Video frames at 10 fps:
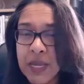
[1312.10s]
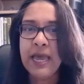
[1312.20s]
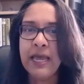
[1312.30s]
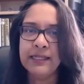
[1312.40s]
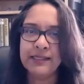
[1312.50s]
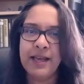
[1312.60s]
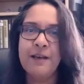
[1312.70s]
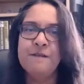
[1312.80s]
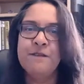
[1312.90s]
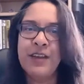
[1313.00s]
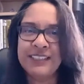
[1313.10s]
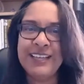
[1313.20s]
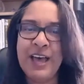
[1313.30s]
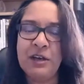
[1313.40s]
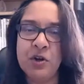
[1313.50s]
it's face it
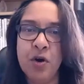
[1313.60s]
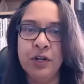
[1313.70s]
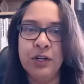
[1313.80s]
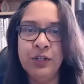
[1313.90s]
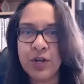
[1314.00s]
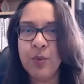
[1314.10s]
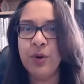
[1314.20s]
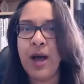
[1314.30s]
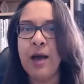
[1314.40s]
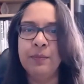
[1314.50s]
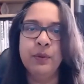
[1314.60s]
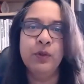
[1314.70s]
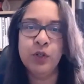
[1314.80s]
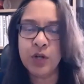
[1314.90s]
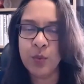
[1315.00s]
head on, look at what happened,
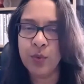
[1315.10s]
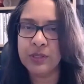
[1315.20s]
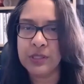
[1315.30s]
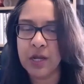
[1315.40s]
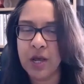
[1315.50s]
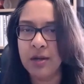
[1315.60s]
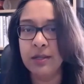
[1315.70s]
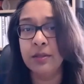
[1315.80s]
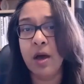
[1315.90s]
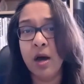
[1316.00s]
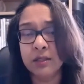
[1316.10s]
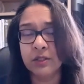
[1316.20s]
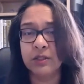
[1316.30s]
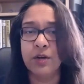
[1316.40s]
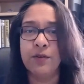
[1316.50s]
look at what has occurred, and ask
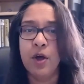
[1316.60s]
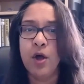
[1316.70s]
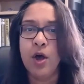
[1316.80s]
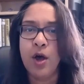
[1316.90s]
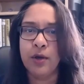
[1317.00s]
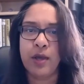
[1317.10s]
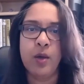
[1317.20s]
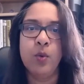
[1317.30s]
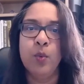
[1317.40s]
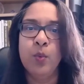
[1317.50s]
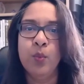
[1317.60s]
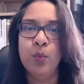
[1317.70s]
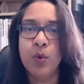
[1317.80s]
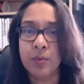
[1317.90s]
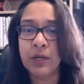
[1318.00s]
yourself, okay,
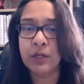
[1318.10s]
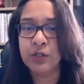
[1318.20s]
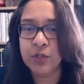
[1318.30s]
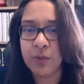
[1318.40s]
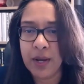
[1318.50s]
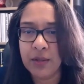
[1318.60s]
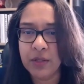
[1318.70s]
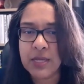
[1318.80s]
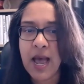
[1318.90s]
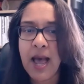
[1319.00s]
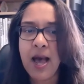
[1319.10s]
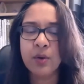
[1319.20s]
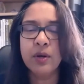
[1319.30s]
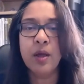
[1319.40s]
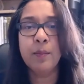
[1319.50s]
what am I going to do about this? How
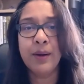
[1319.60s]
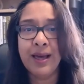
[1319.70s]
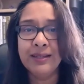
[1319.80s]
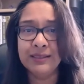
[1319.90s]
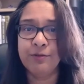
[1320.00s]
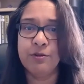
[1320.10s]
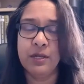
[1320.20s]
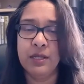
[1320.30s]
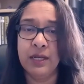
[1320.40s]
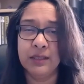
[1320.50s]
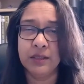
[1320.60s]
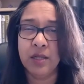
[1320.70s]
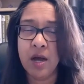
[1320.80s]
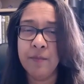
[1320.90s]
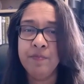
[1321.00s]
can I plan differently the next
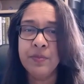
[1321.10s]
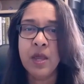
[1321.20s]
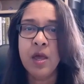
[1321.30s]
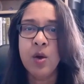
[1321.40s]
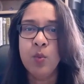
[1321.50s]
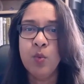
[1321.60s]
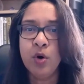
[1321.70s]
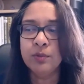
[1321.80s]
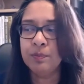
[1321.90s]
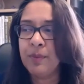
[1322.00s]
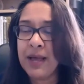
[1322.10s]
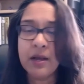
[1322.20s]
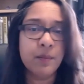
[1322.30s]
time? What backup